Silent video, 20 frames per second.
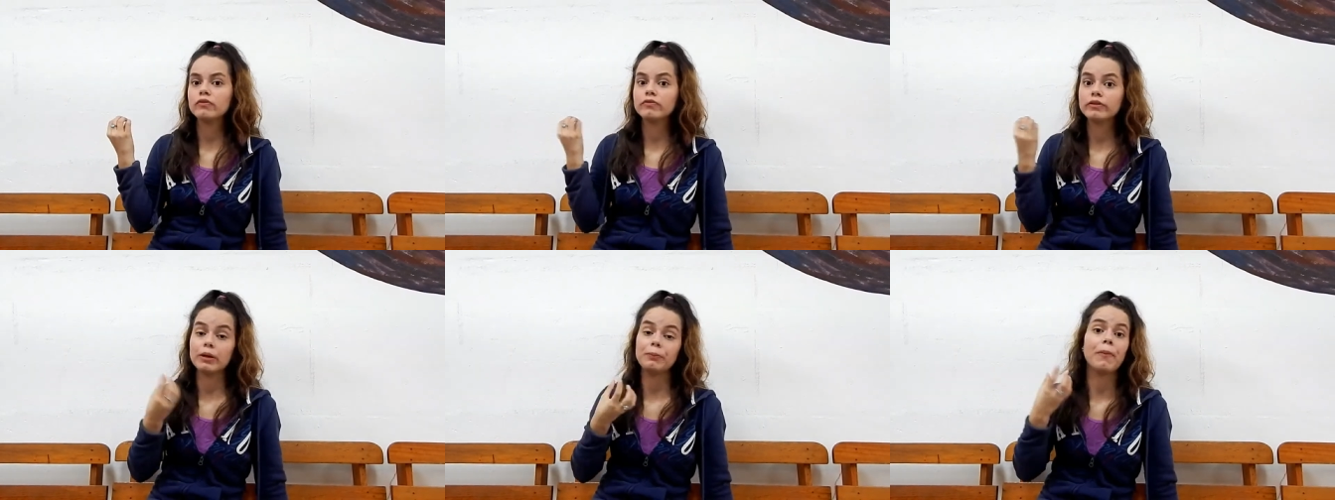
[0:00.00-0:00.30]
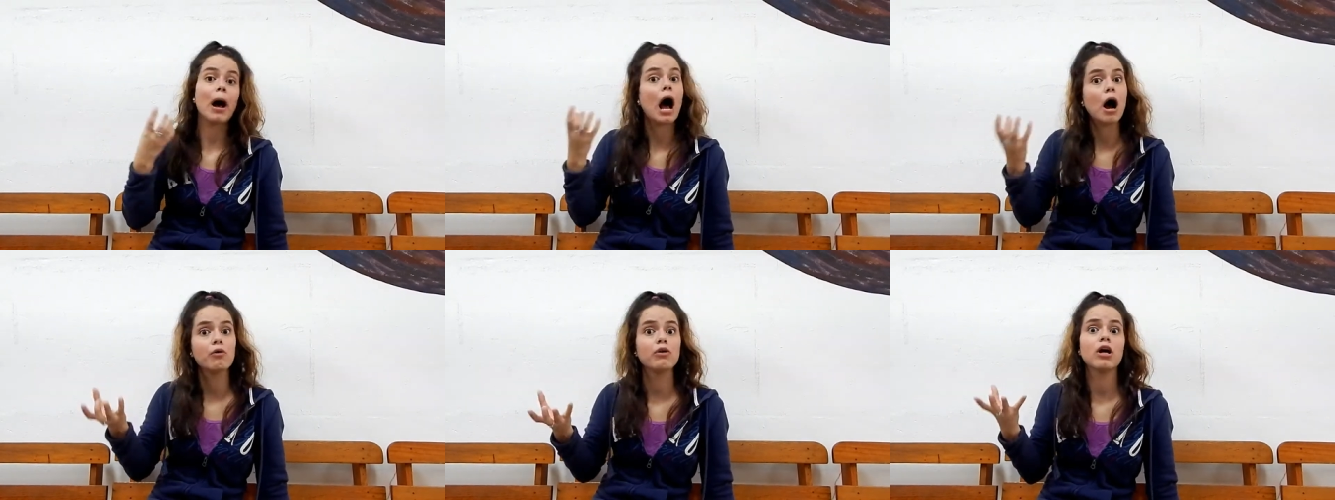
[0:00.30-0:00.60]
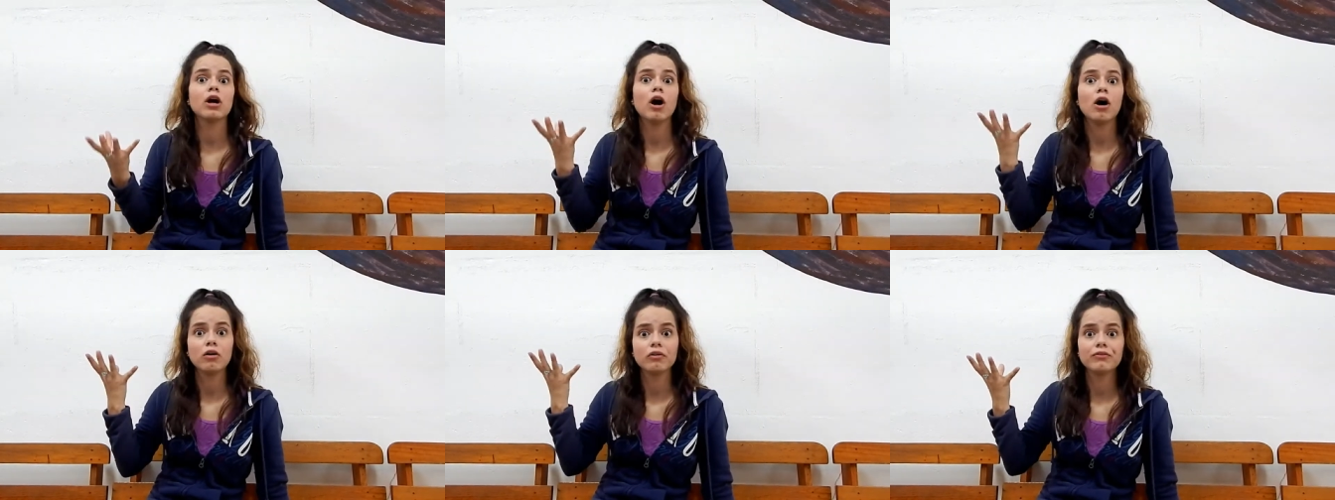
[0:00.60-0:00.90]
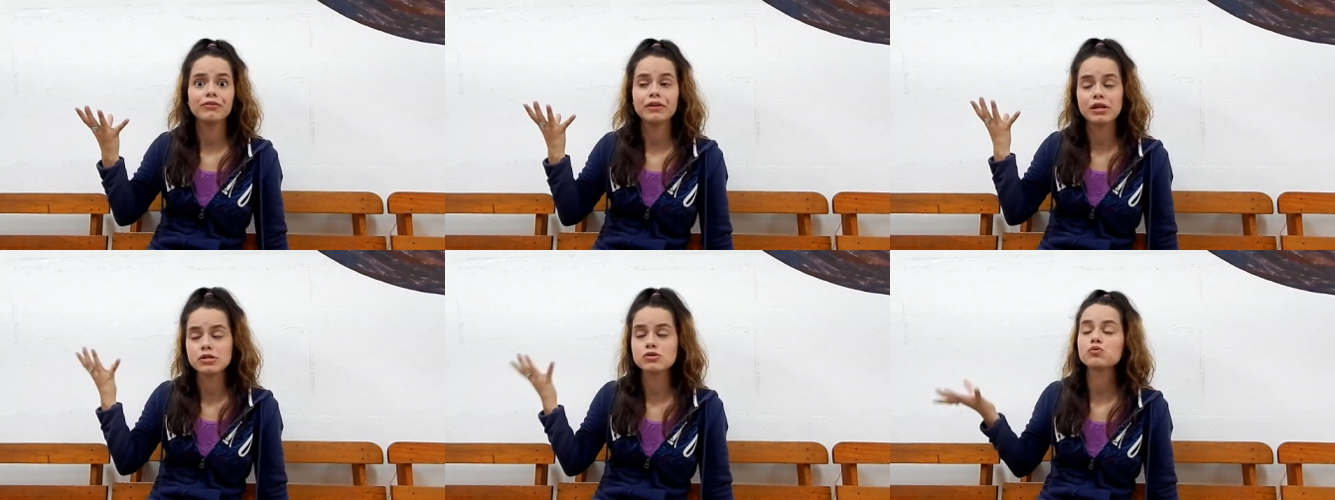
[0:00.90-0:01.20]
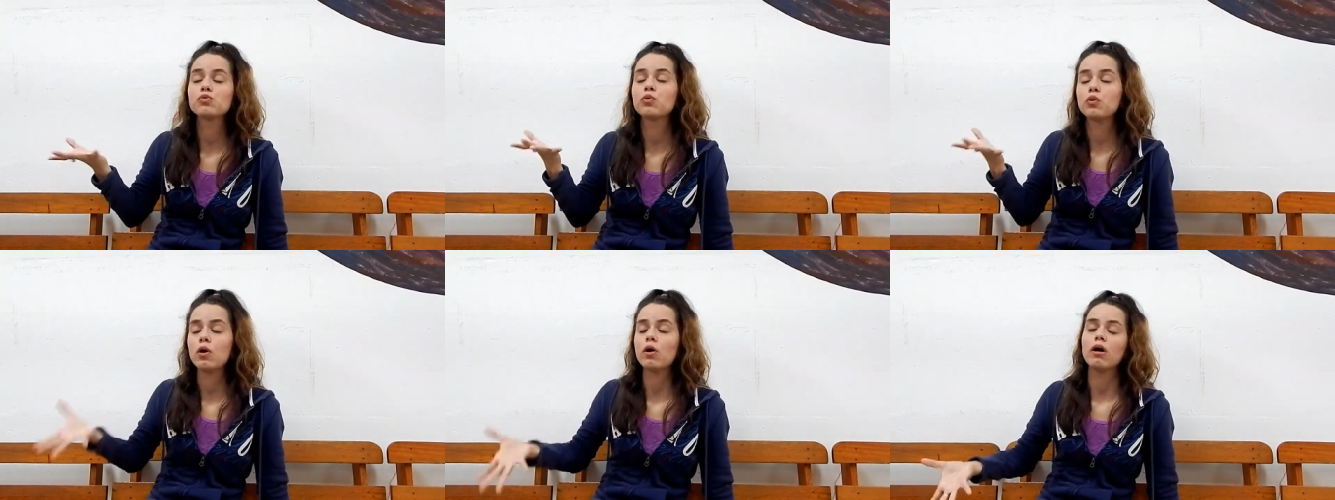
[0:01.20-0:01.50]
the power of the
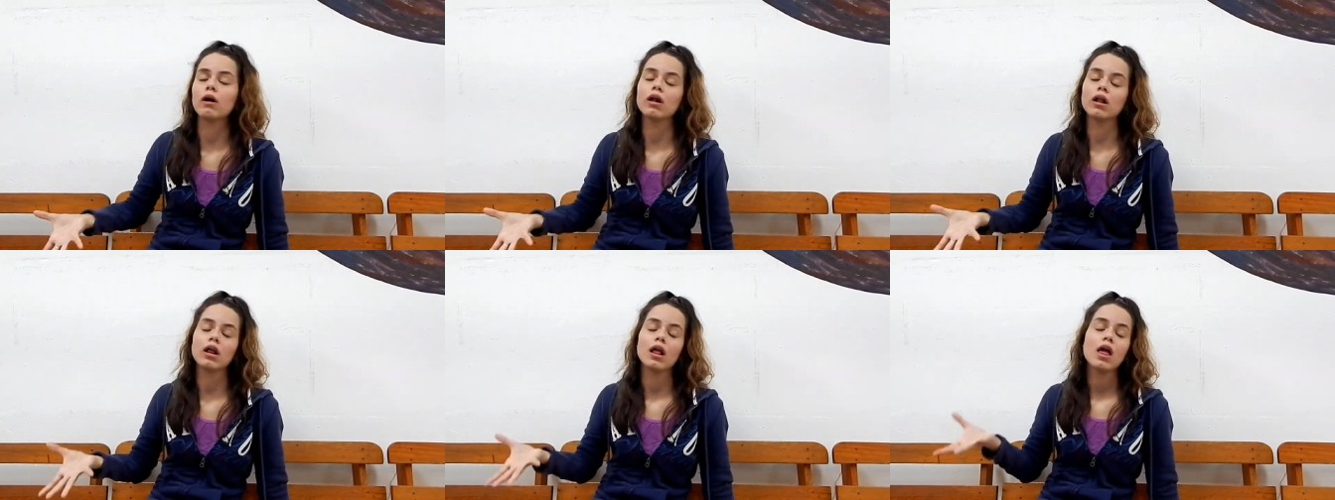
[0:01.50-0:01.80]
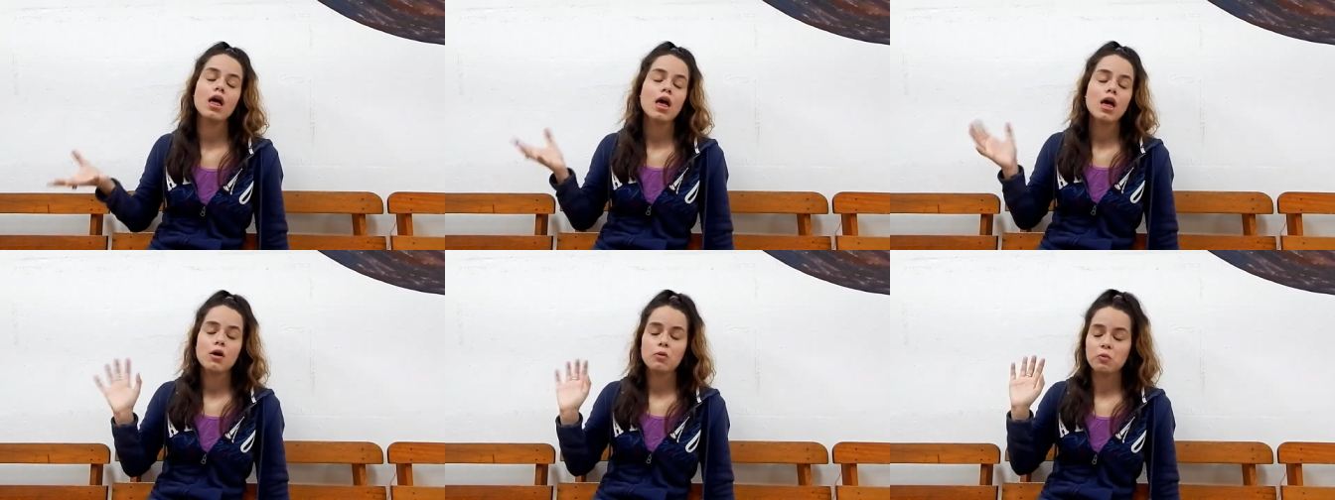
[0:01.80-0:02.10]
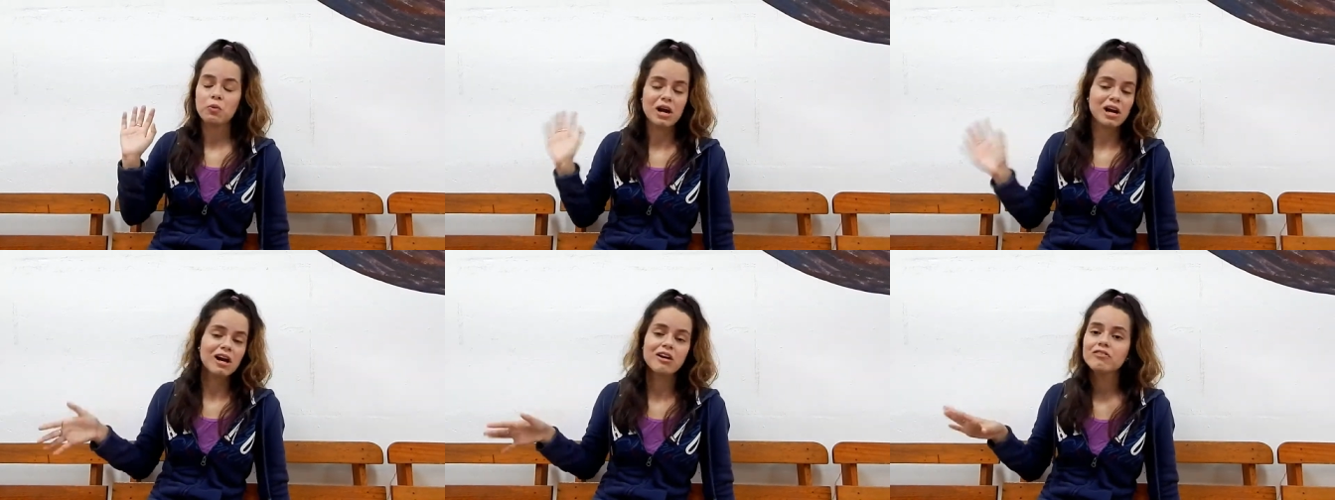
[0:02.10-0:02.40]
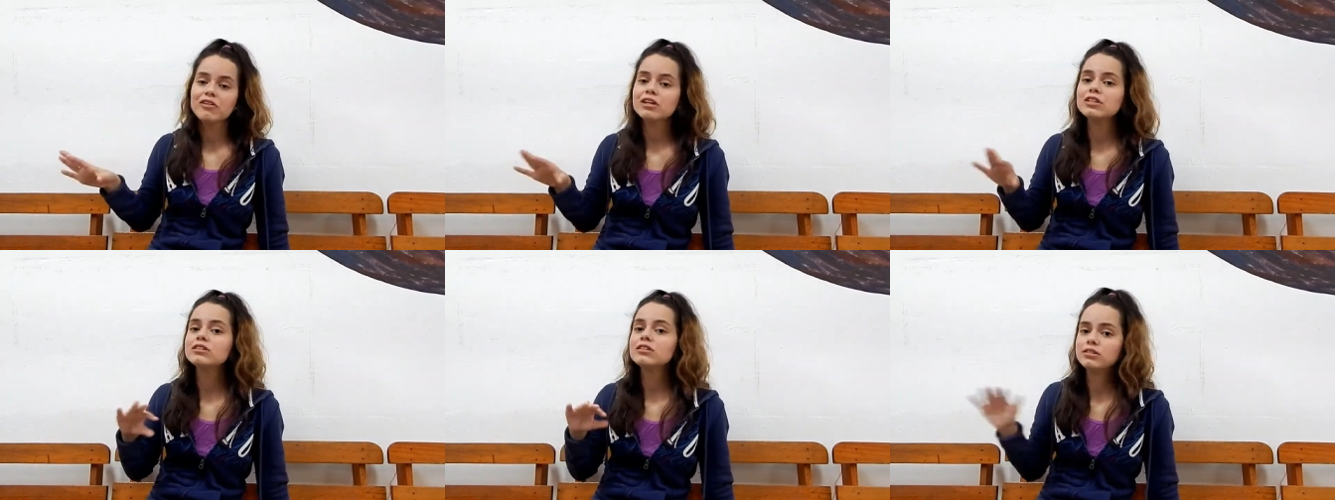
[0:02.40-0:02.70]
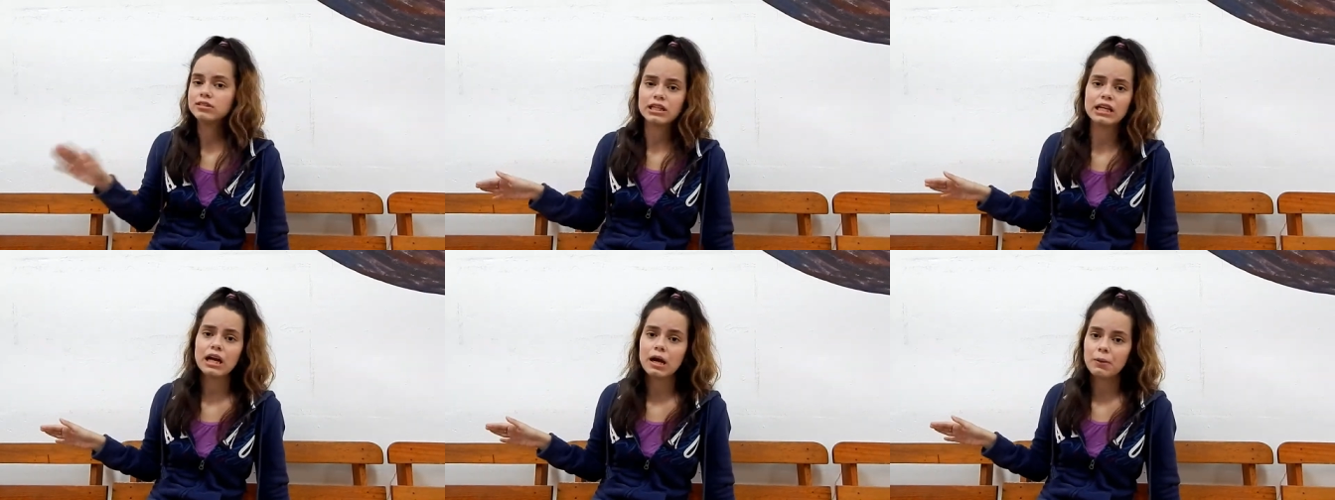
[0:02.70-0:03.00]
world. Whatever you think